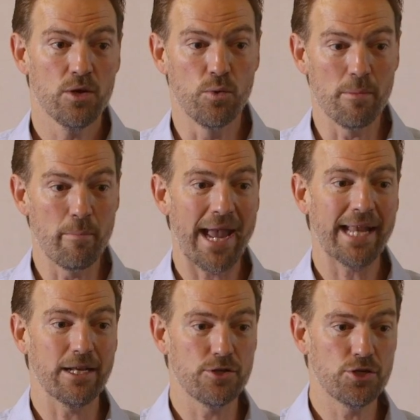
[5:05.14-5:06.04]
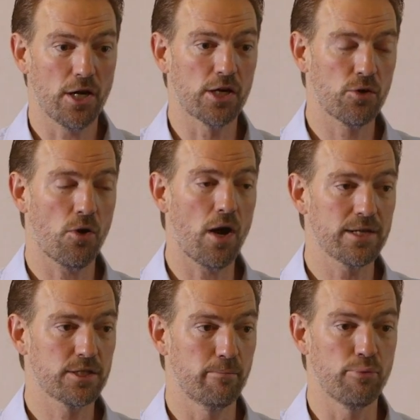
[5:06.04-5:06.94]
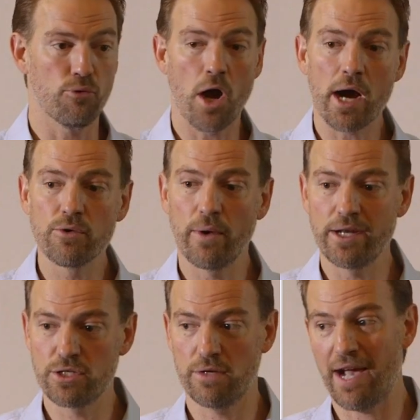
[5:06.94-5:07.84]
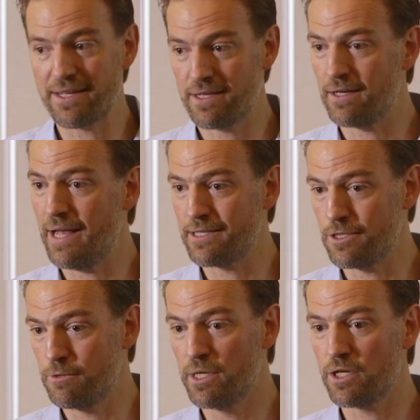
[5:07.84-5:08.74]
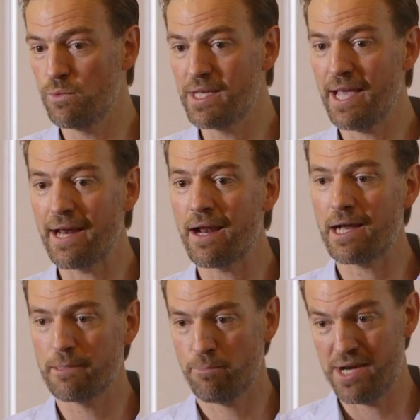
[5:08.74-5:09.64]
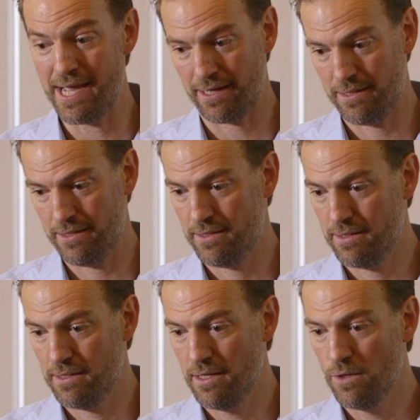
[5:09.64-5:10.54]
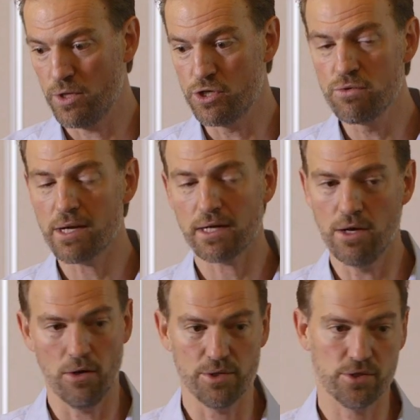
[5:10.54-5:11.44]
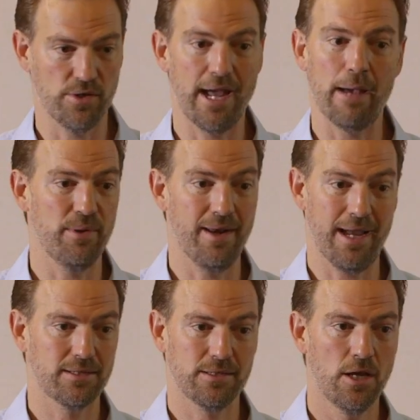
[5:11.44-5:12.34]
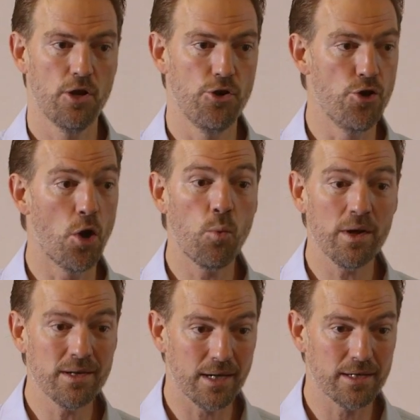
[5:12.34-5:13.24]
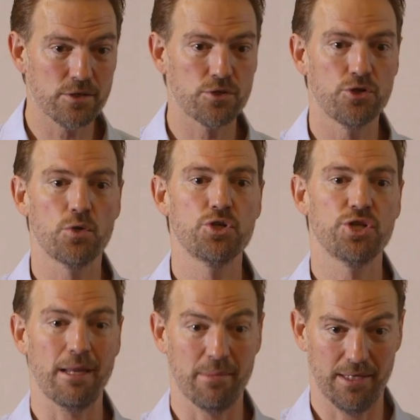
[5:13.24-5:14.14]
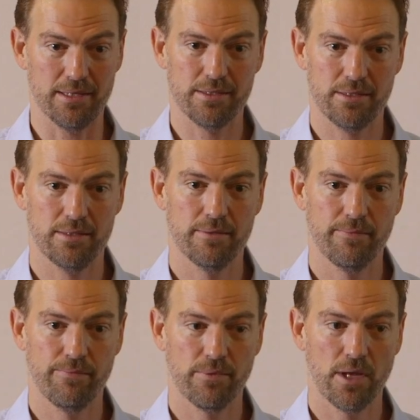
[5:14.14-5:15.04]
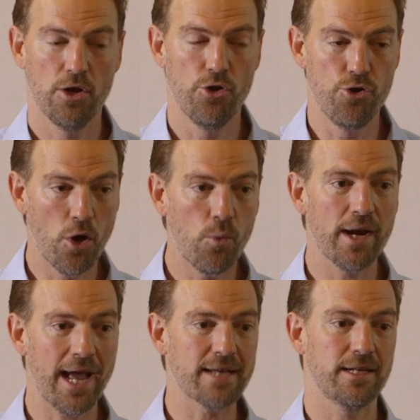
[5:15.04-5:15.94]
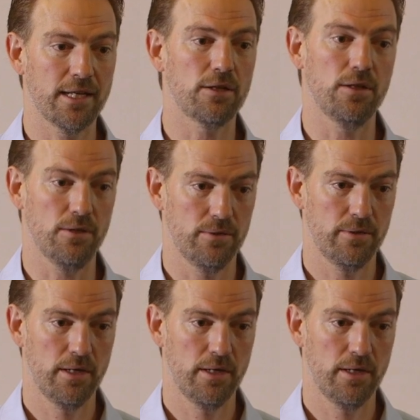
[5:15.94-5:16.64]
We manage across broad ranges of asset classes because we cannot predict. We do not know what's going to happen next. No one does. There's no shame in this. No one has any clue.